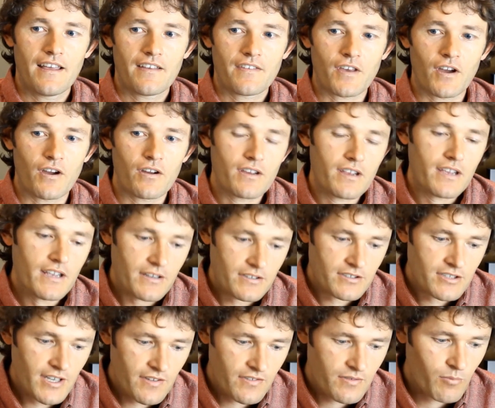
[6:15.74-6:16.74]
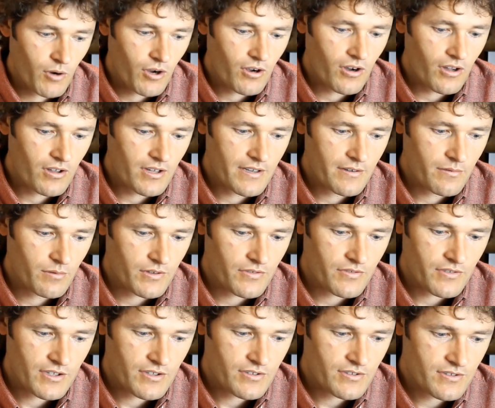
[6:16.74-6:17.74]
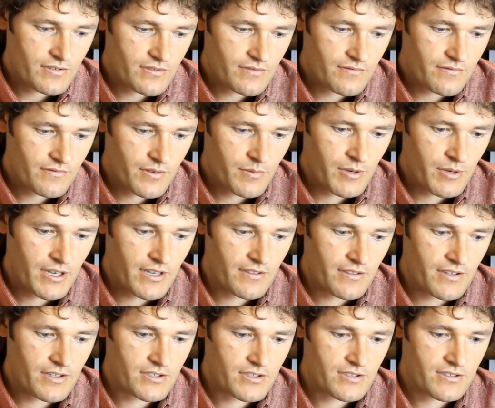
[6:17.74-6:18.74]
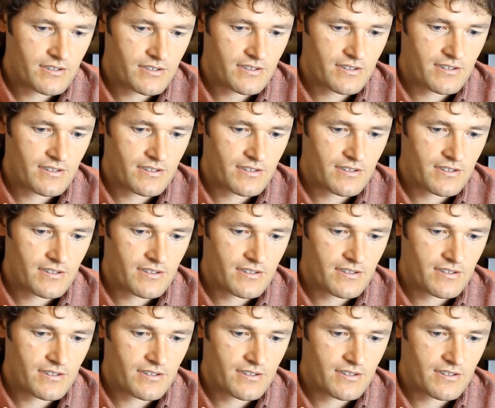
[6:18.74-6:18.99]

So in a sense, Mongolia was this, for me, this